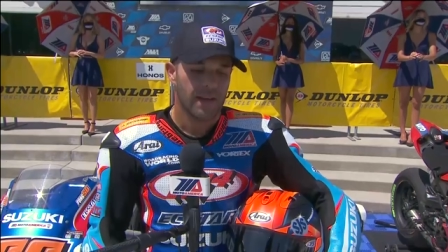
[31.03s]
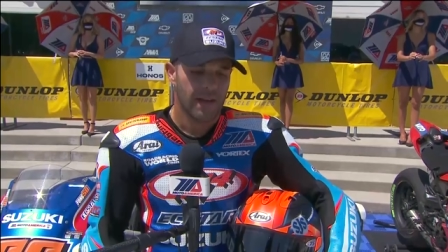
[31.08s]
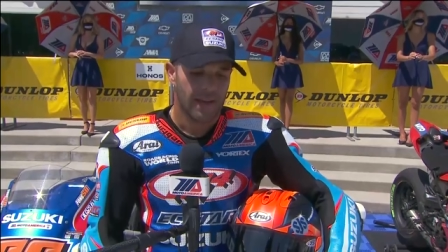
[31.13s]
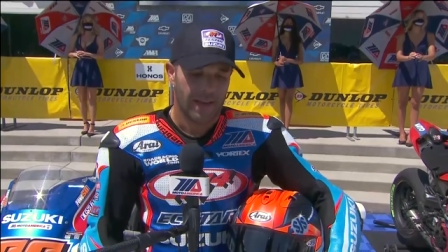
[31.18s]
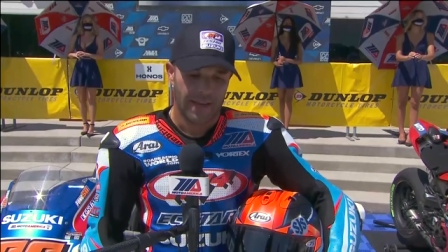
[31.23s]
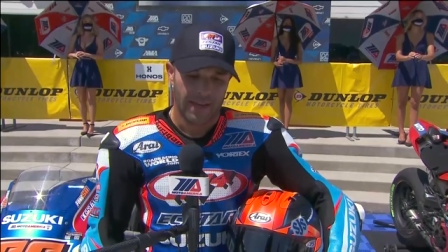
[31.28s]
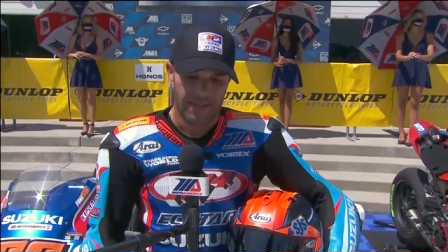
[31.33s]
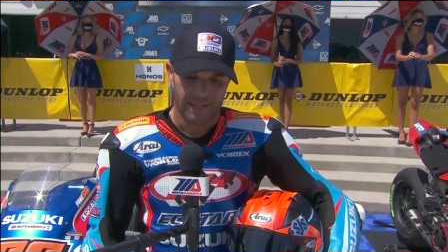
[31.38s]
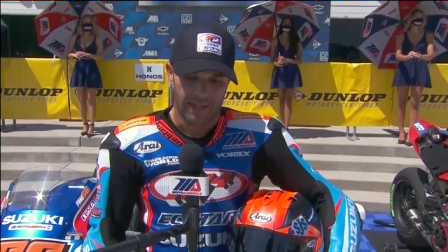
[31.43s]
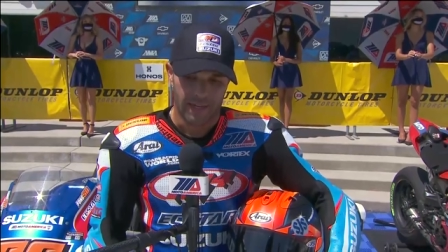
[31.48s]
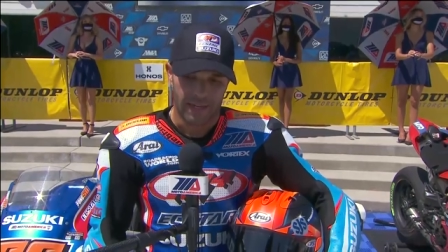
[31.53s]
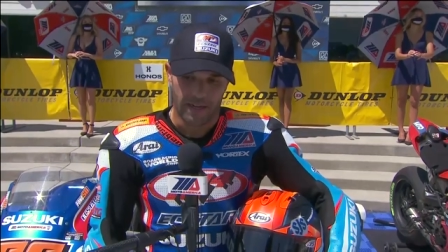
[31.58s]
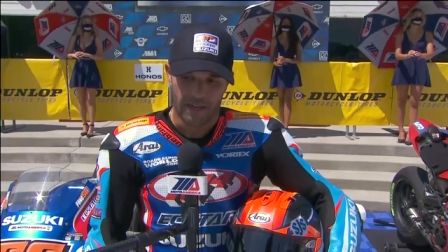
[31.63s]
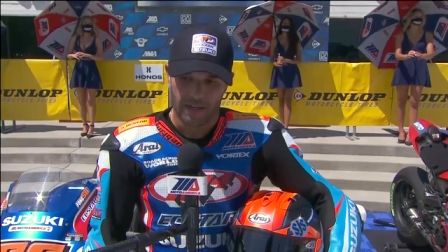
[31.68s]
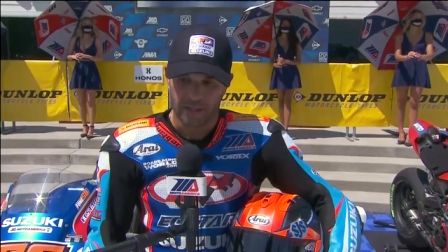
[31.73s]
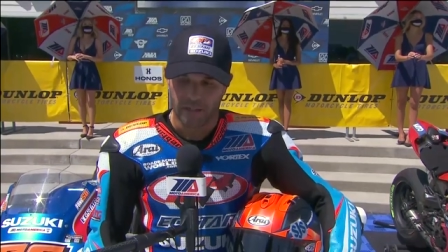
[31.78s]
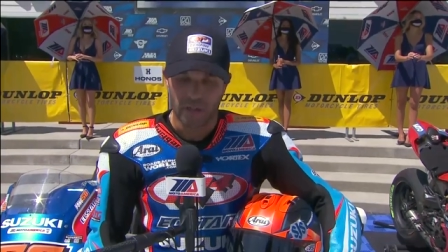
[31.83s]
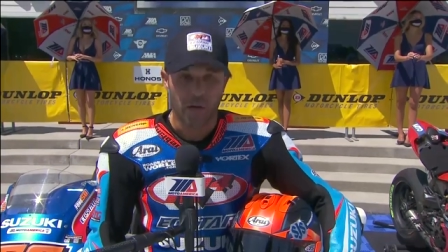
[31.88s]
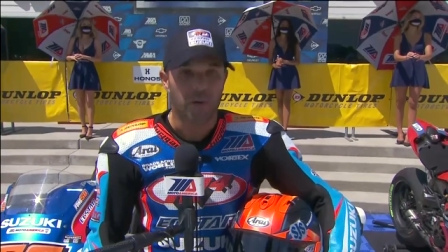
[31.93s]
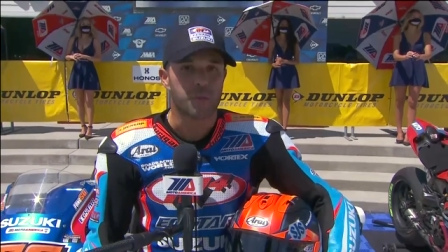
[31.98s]
And uh,
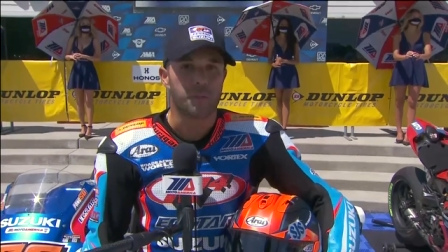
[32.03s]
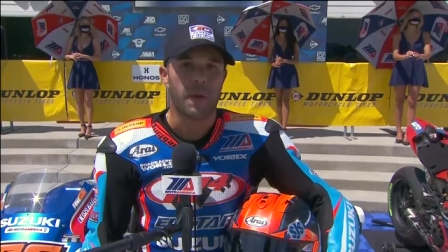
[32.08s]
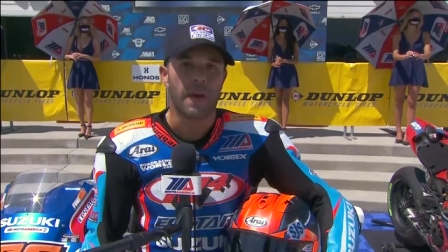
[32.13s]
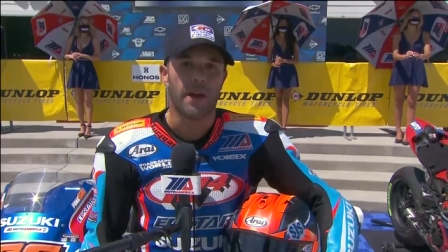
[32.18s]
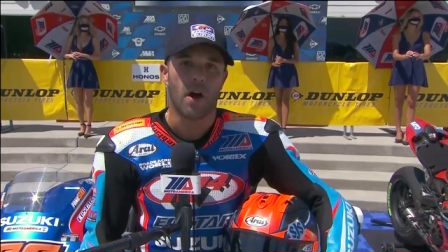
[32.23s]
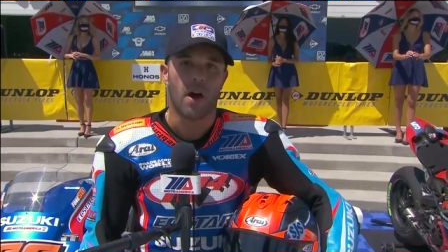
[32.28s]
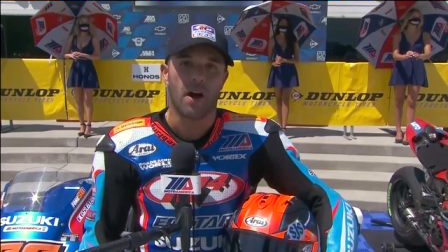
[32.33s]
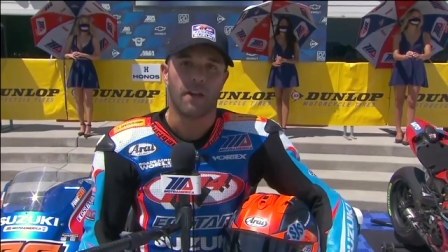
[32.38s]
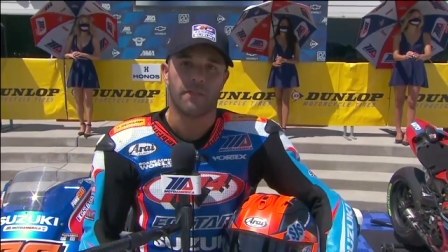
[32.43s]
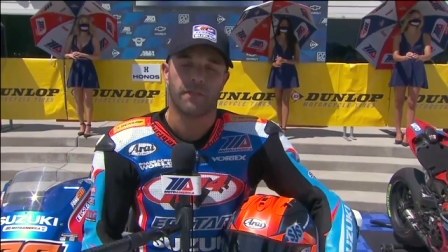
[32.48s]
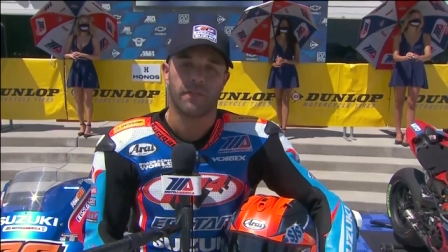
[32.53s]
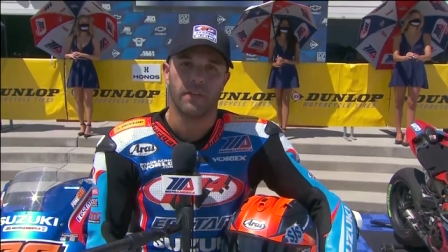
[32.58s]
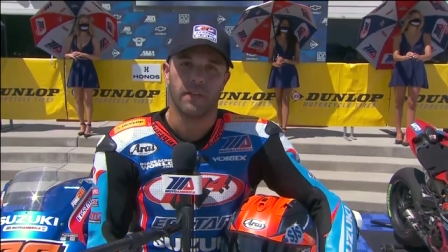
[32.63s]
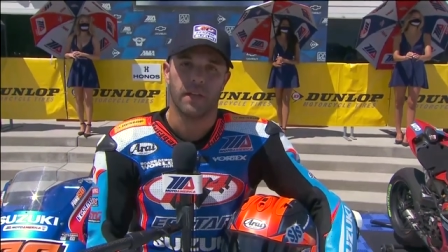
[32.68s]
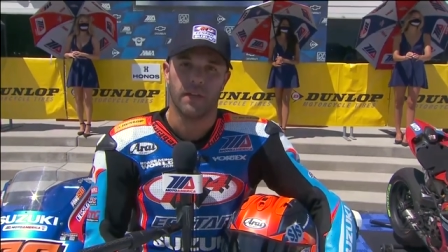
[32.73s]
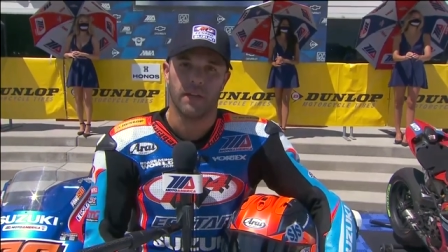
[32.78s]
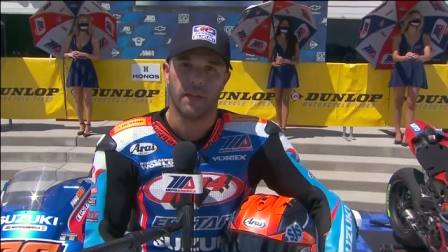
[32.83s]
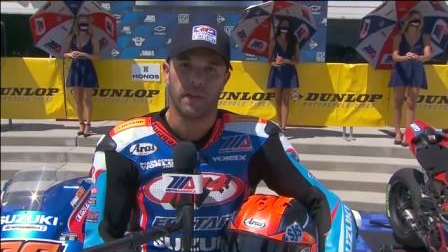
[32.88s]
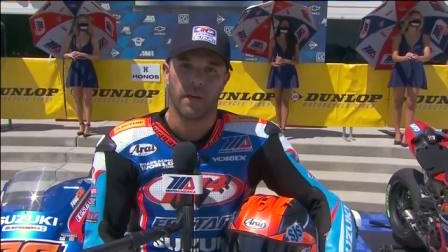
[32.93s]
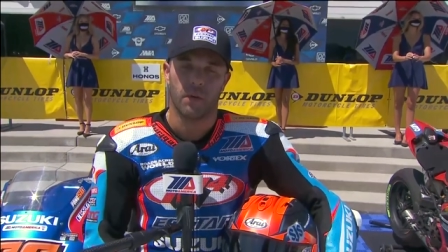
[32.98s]
you know it's paid off,
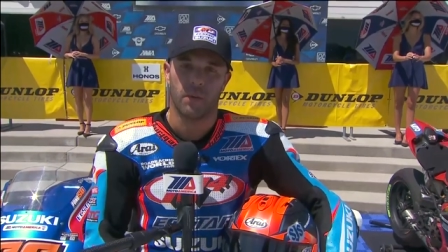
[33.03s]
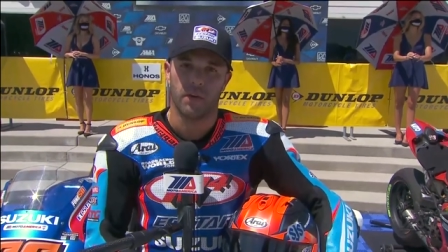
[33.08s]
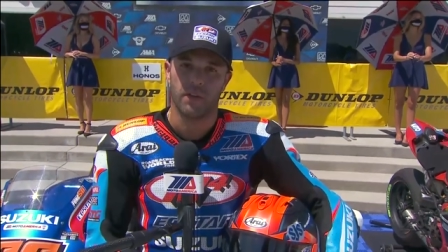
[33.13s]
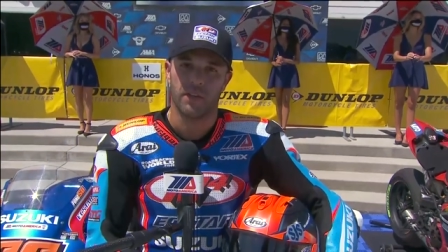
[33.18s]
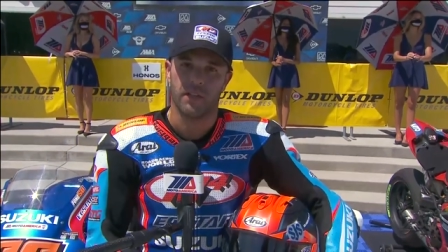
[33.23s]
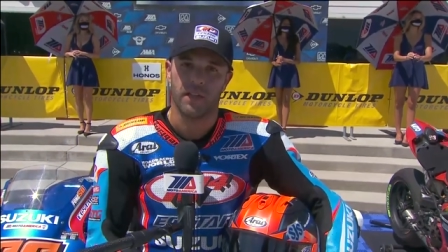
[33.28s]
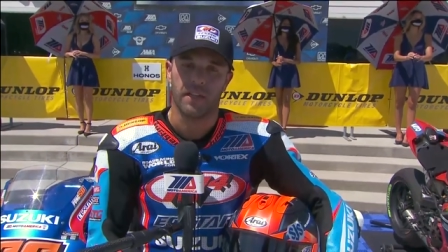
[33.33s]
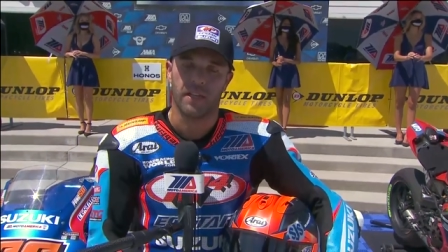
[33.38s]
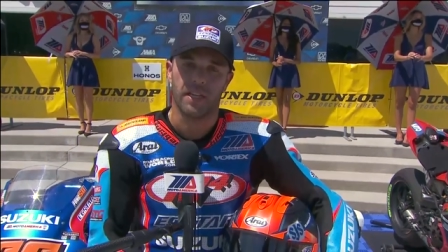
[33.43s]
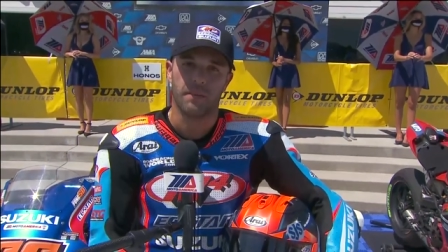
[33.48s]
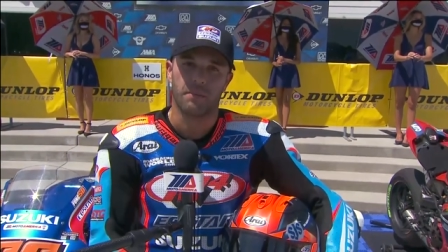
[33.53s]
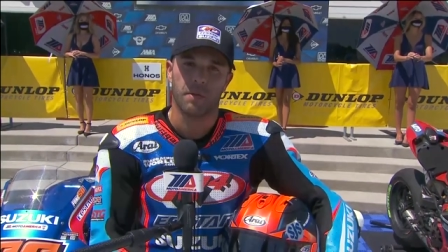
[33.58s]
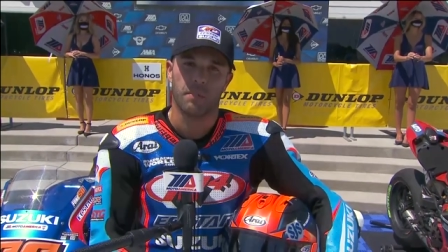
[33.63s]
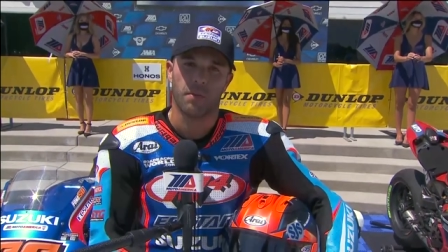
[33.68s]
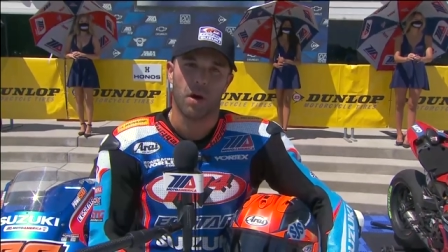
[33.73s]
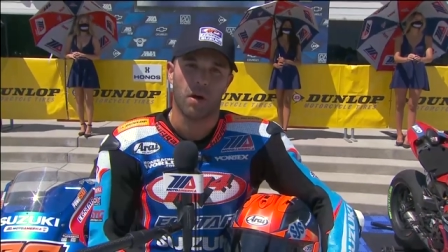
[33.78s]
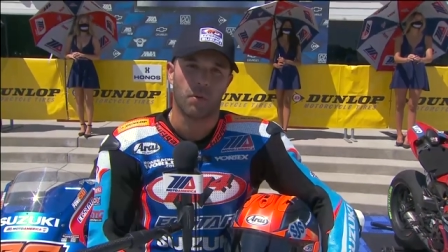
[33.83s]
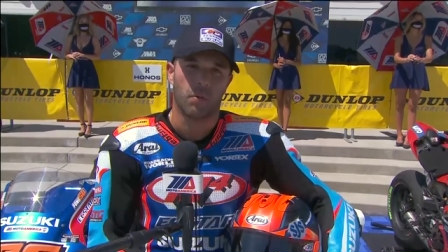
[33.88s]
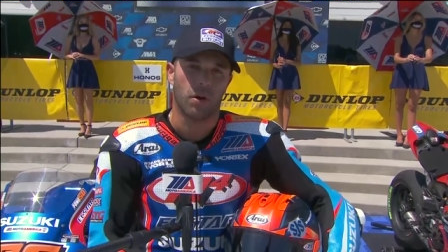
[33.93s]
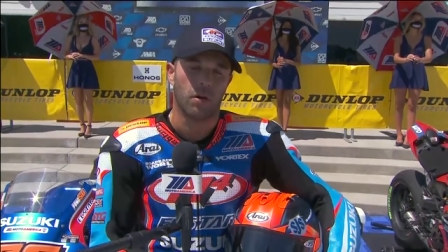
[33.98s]
and uh, we're just going to keep the
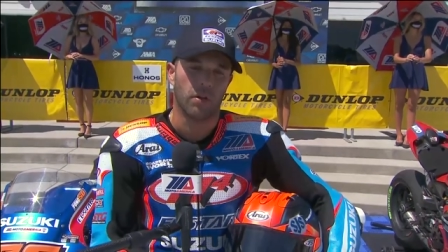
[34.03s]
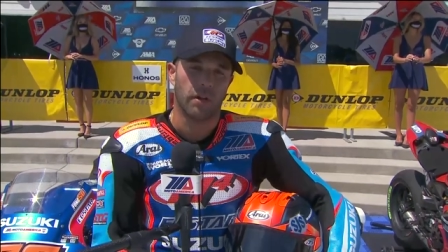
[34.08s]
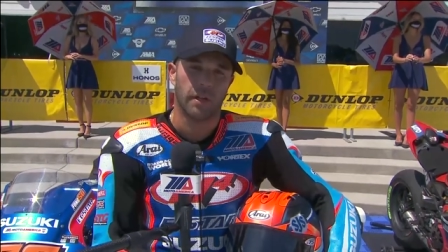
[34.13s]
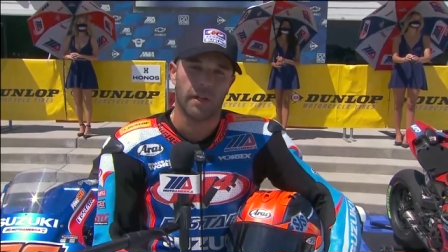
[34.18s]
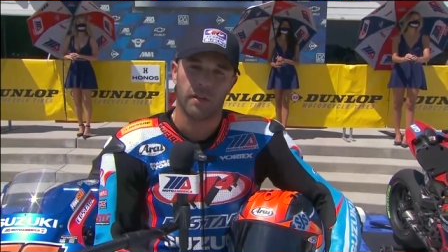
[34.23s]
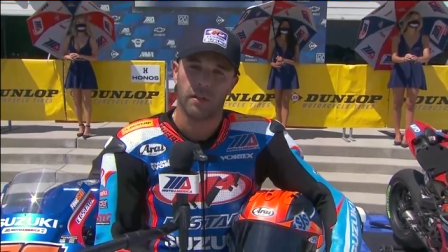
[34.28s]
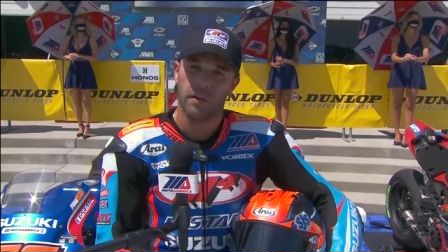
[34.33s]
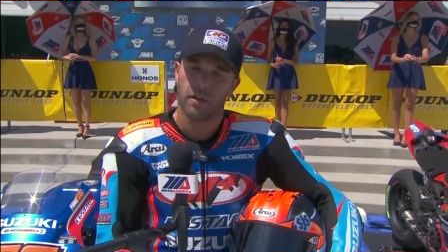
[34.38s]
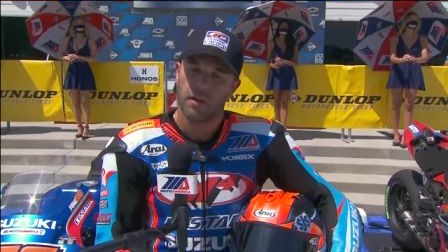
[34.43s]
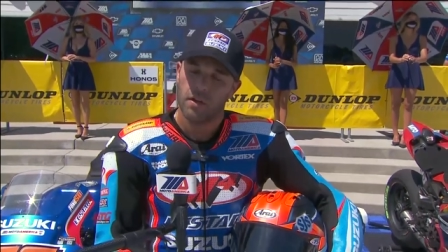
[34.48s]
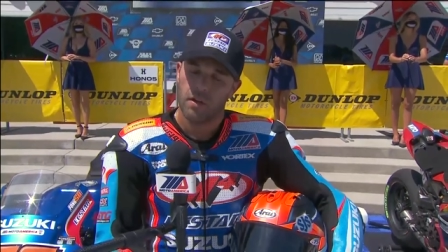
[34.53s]
ball rolling.